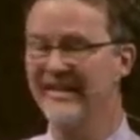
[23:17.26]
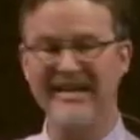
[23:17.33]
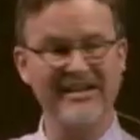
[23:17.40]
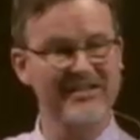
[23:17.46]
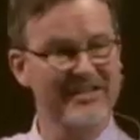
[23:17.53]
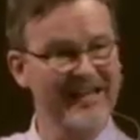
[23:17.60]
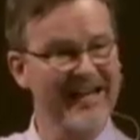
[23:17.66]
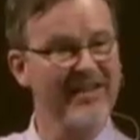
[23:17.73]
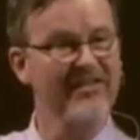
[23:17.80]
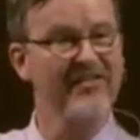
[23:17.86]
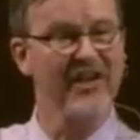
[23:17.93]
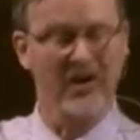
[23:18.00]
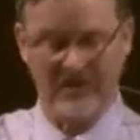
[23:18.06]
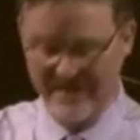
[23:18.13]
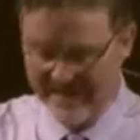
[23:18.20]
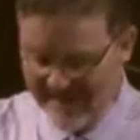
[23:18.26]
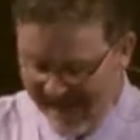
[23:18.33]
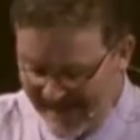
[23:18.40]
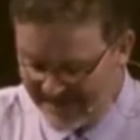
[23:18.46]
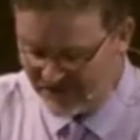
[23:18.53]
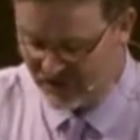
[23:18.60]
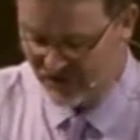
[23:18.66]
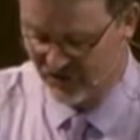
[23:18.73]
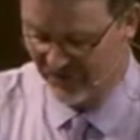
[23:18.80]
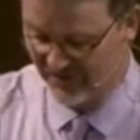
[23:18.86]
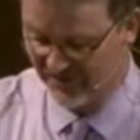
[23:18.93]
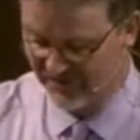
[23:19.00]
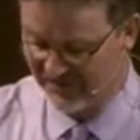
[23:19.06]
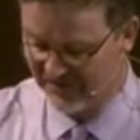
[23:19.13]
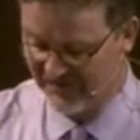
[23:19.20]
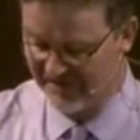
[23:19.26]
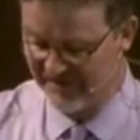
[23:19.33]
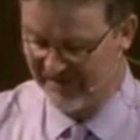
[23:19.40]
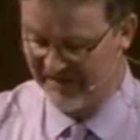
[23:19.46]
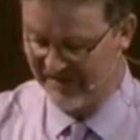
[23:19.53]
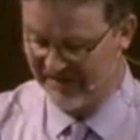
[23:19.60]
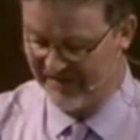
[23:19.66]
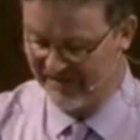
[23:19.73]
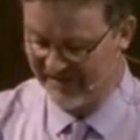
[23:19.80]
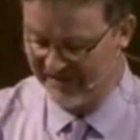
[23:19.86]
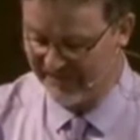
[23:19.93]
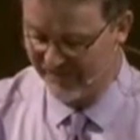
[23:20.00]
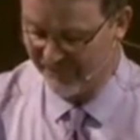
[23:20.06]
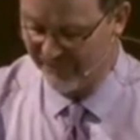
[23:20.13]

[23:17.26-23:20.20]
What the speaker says: It's in their nature to